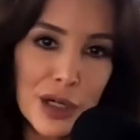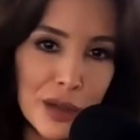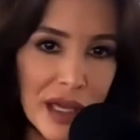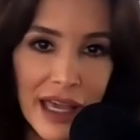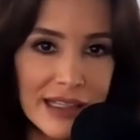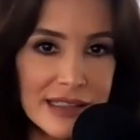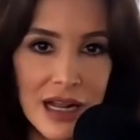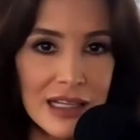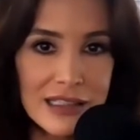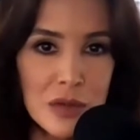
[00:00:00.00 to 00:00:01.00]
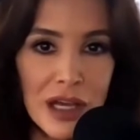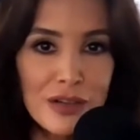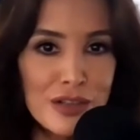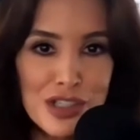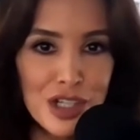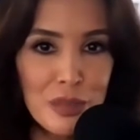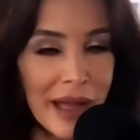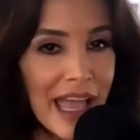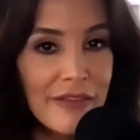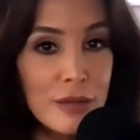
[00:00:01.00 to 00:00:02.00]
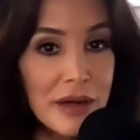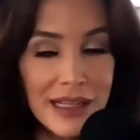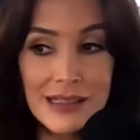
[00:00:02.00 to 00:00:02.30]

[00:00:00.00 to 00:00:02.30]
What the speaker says: okay, it's not to be understood by everybody.